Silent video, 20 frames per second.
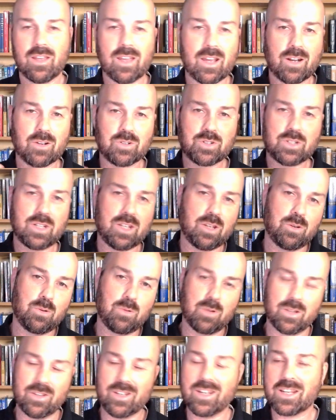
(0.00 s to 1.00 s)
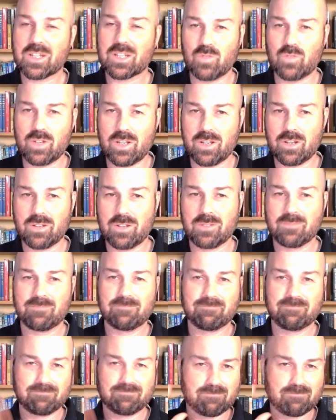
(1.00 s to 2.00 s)
and I'll see you in the next video.
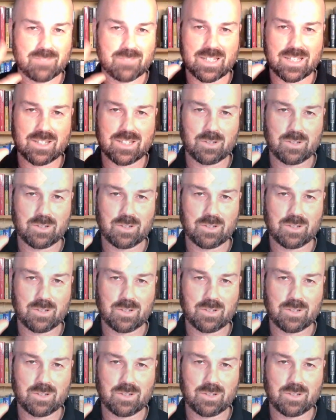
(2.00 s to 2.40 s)
See you